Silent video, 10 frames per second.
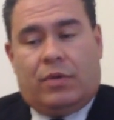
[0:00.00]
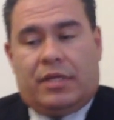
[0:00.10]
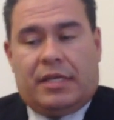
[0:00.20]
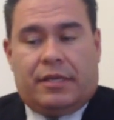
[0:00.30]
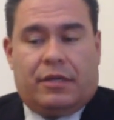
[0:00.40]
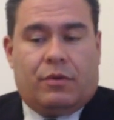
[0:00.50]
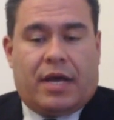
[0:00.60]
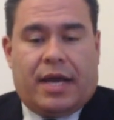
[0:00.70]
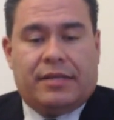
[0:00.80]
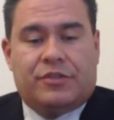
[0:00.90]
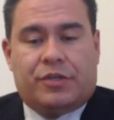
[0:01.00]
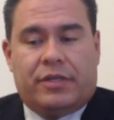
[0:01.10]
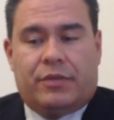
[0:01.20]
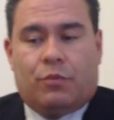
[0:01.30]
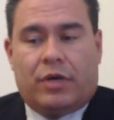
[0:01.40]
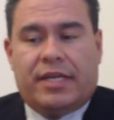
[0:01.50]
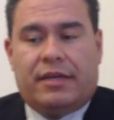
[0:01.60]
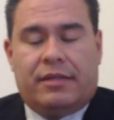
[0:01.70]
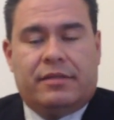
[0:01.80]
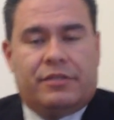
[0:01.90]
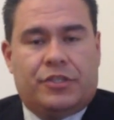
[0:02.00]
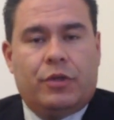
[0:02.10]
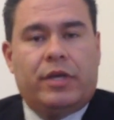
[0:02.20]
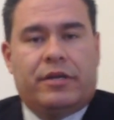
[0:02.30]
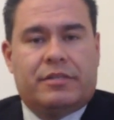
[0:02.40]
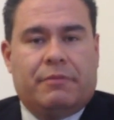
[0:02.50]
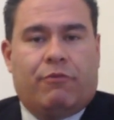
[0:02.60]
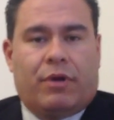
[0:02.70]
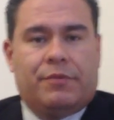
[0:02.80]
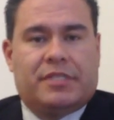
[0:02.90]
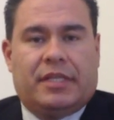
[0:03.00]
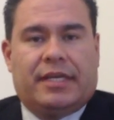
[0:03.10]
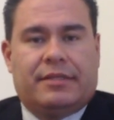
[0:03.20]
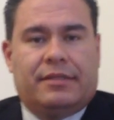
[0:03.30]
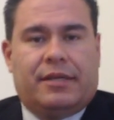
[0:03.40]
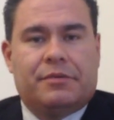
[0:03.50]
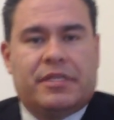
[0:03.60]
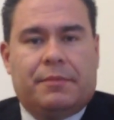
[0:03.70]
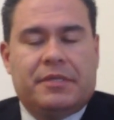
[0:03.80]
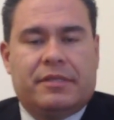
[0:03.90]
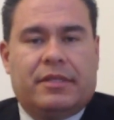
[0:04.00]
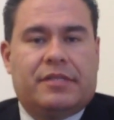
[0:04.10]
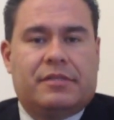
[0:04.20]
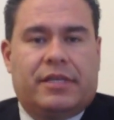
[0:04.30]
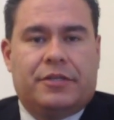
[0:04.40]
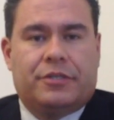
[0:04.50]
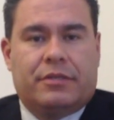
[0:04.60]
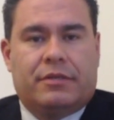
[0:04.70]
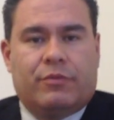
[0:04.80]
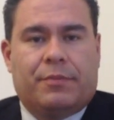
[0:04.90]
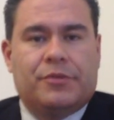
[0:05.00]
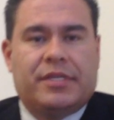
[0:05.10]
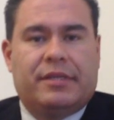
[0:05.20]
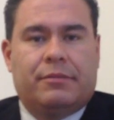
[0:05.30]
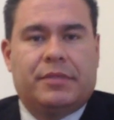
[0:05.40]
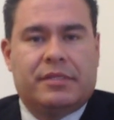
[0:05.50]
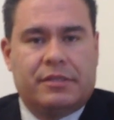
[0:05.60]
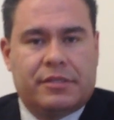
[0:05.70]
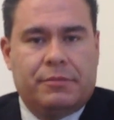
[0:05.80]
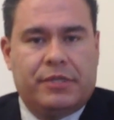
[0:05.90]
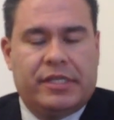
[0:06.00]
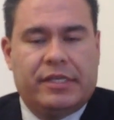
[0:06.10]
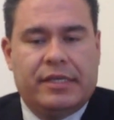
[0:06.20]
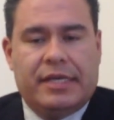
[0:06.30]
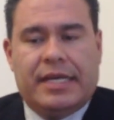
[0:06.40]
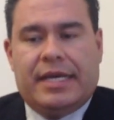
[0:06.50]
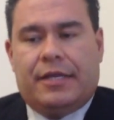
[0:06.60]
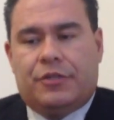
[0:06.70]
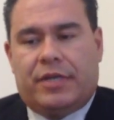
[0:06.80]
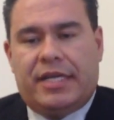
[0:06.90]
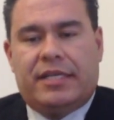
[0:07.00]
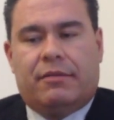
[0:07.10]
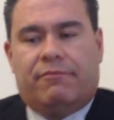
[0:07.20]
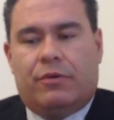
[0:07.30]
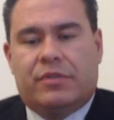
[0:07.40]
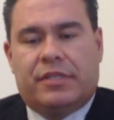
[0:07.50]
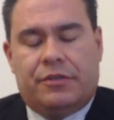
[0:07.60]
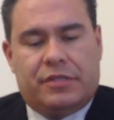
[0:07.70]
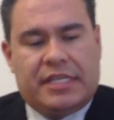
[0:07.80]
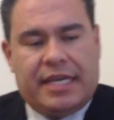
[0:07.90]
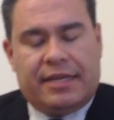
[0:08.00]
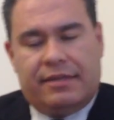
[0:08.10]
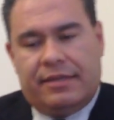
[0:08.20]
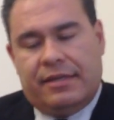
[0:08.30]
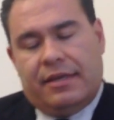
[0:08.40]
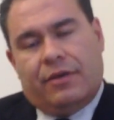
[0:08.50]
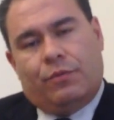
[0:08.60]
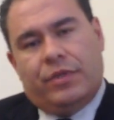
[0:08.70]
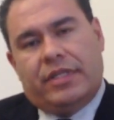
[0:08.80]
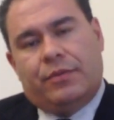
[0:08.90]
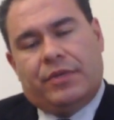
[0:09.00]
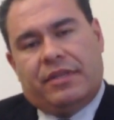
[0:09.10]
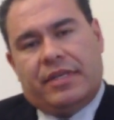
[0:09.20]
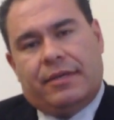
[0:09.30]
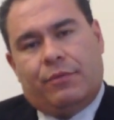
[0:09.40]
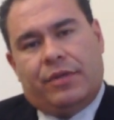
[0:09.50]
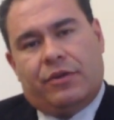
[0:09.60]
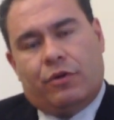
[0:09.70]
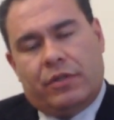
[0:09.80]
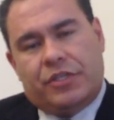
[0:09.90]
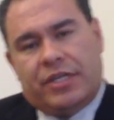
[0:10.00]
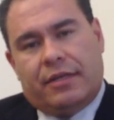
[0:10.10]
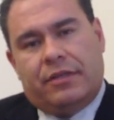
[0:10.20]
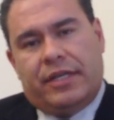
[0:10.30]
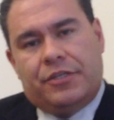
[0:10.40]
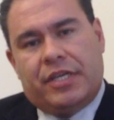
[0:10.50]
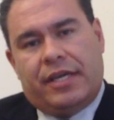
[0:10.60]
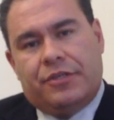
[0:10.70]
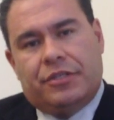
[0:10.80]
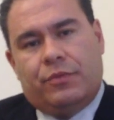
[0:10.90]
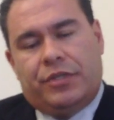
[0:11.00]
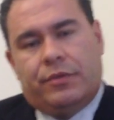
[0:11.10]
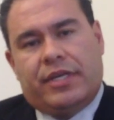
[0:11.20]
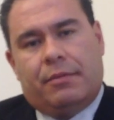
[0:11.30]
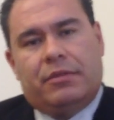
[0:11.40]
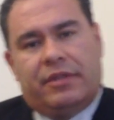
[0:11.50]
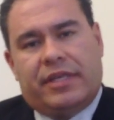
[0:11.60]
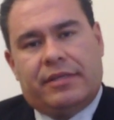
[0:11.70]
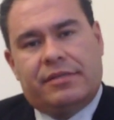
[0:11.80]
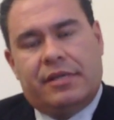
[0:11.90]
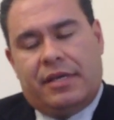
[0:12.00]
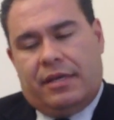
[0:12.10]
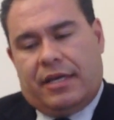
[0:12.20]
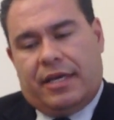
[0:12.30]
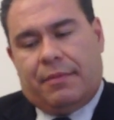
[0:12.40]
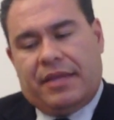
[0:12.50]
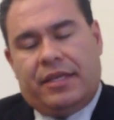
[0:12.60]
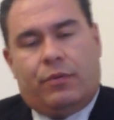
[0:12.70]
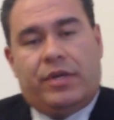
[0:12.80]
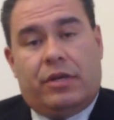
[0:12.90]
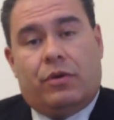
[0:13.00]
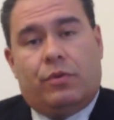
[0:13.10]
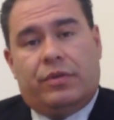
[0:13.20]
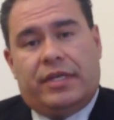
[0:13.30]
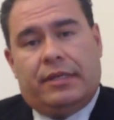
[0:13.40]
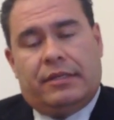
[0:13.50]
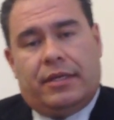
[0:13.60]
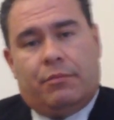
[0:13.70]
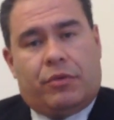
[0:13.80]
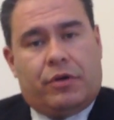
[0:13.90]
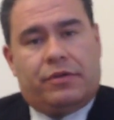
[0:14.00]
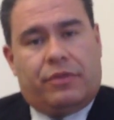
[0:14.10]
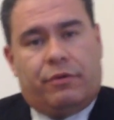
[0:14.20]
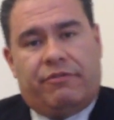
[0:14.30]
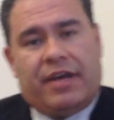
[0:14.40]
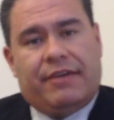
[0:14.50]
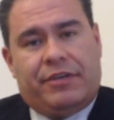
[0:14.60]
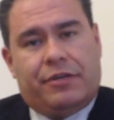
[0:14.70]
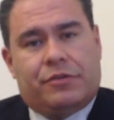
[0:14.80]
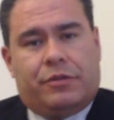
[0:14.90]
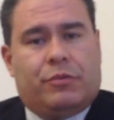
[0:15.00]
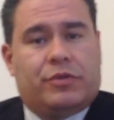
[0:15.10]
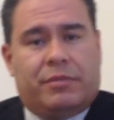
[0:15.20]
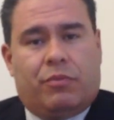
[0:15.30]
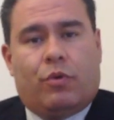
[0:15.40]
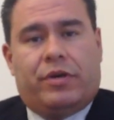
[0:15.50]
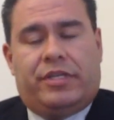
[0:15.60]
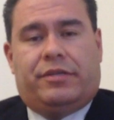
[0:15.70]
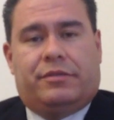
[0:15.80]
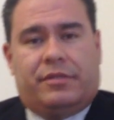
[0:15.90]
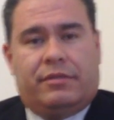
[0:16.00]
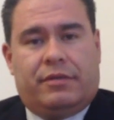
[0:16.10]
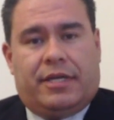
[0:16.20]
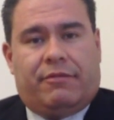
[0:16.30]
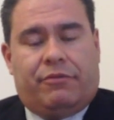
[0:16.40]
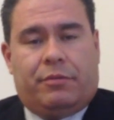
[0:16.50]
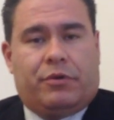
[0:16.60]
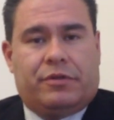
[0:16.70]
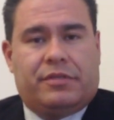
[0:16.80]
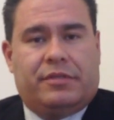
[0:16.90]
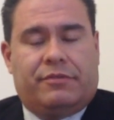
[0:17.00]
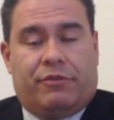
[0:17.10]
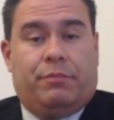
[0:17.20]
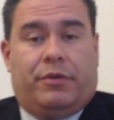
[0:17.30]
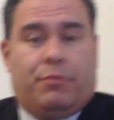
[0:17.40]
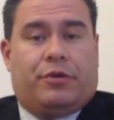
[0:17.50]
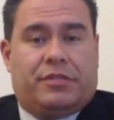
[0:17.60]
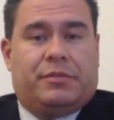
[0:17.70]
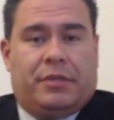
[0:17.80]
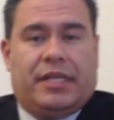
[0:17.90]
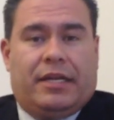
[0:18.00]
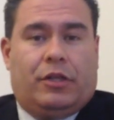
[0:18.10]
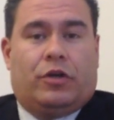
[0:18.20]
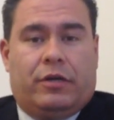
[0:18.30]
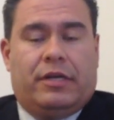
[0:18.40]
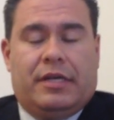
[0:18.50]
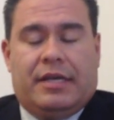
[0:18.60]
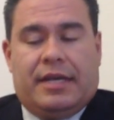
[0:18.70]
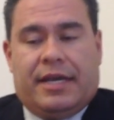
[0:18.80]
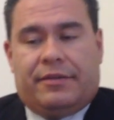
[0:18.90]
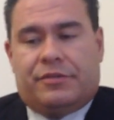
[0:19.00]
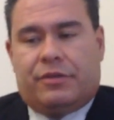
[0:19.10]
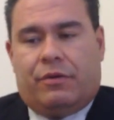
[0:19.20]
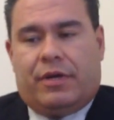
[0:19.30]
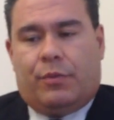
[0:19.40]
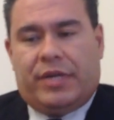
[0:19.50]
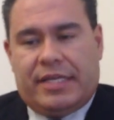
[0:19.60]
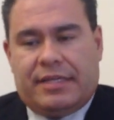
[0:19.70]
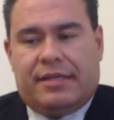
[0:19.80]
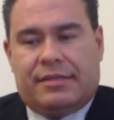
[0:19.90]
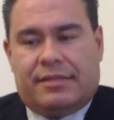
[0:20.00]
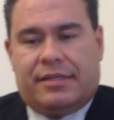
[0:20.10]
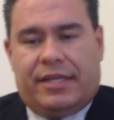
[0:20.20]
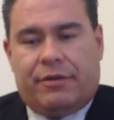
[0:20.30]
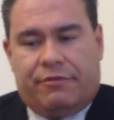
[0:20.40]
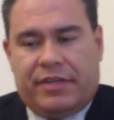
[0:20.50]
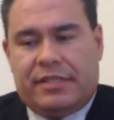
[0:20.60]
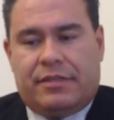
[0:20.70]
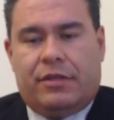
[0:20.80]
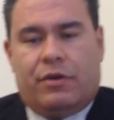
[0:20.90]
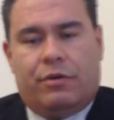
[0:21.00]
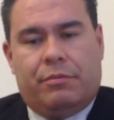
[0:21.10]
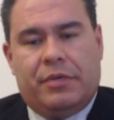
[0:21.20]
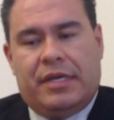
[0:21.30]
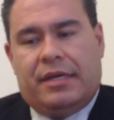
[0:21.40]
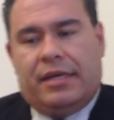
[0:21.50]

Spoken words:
Well, you know, I started working on this 2 years before I was elected. I was coming to the legislature representing the business community and trying to help folks understand that really with early childhood education, we do a couple of things. I think we know that birth through 5 years are the most important years for a person's ability to learn. And so what it does is it intervenes in the home.